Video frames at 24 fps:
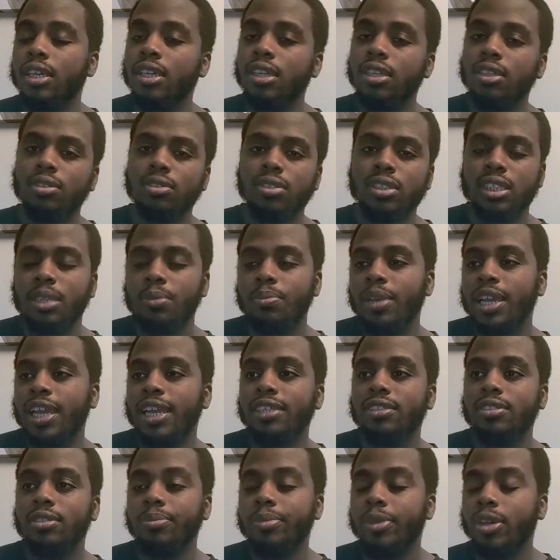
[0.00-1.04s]
You see,
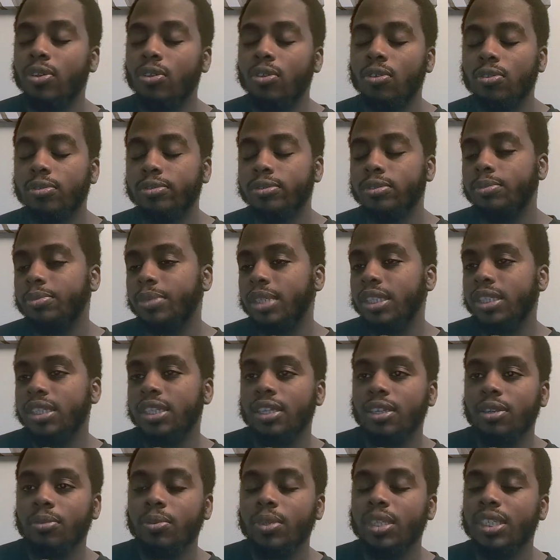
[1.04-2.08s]
Patrick Mahomes been
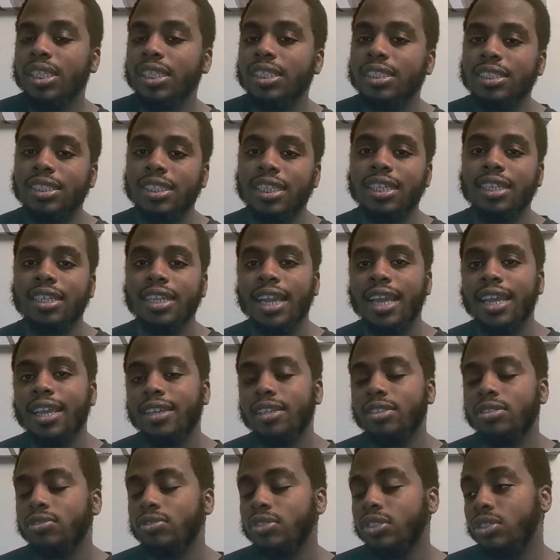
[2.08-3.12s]
dealing with these knit knack
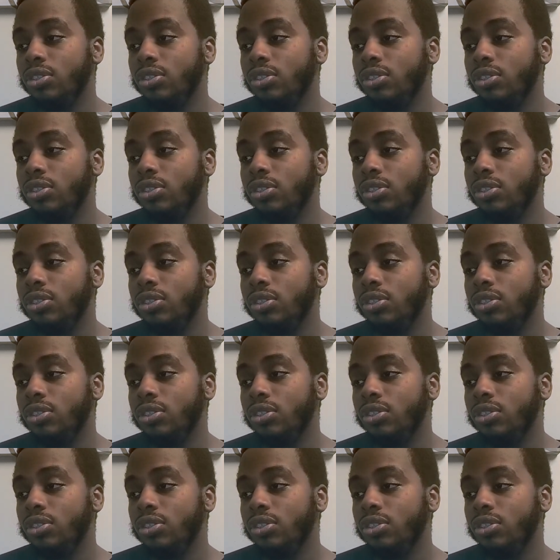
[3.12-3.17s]
injuries.